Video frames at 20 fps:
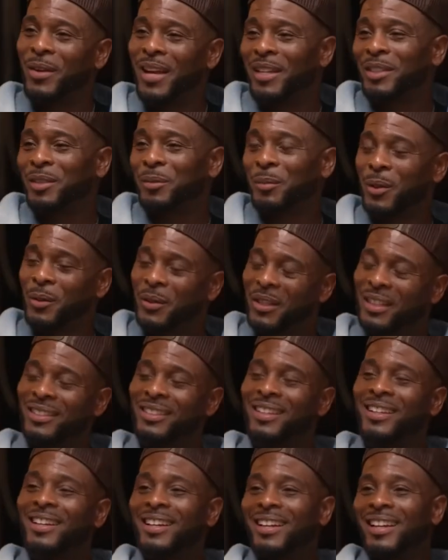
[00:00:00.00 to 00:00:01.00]
hadn't spoken.
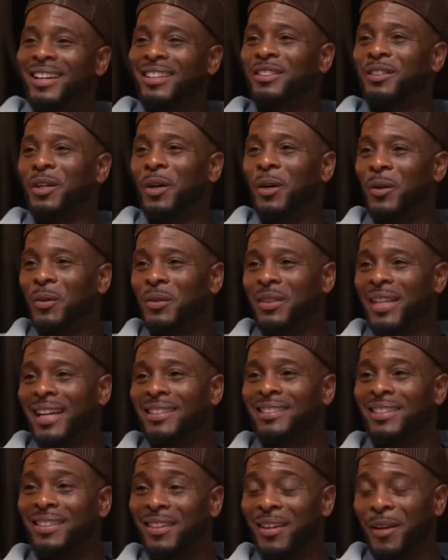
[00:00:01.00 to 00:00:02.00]
And so
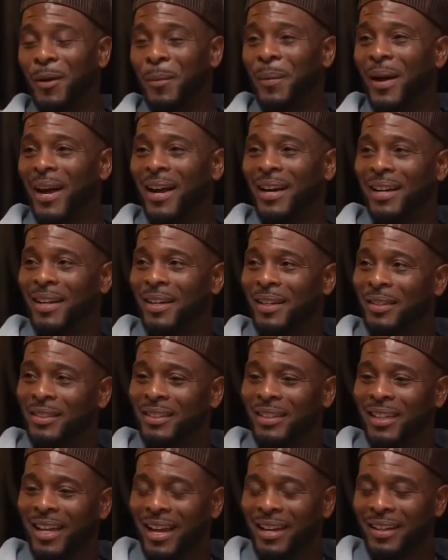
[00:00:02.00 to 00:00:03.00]
that's the thing about it.
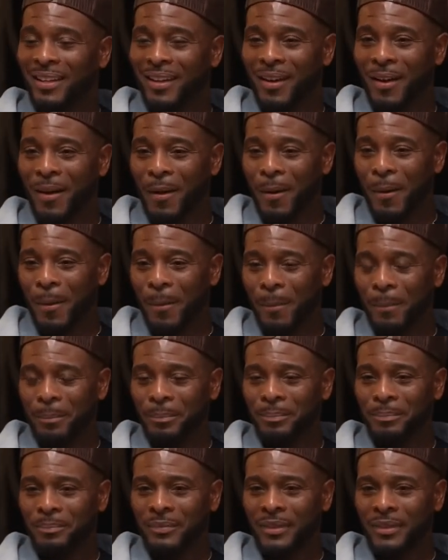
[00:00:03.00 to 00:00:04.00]
It's like there